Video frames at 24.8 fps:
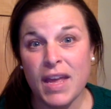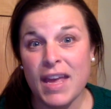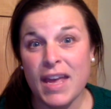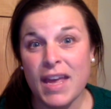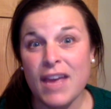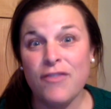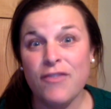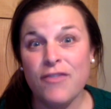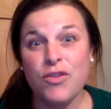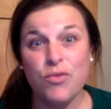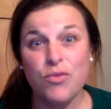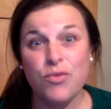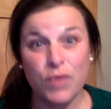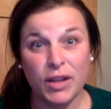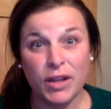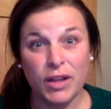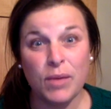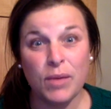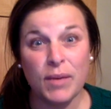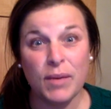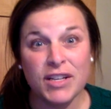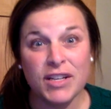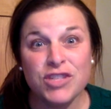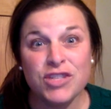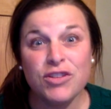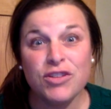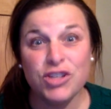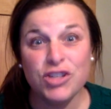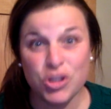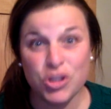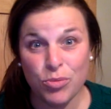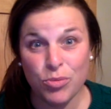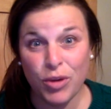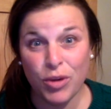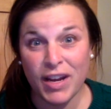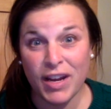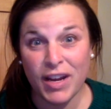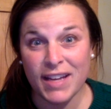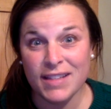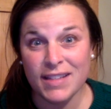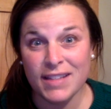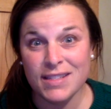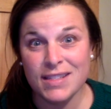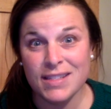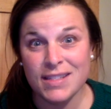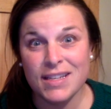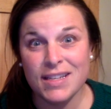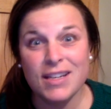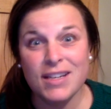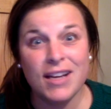If you really want to stretch your brains,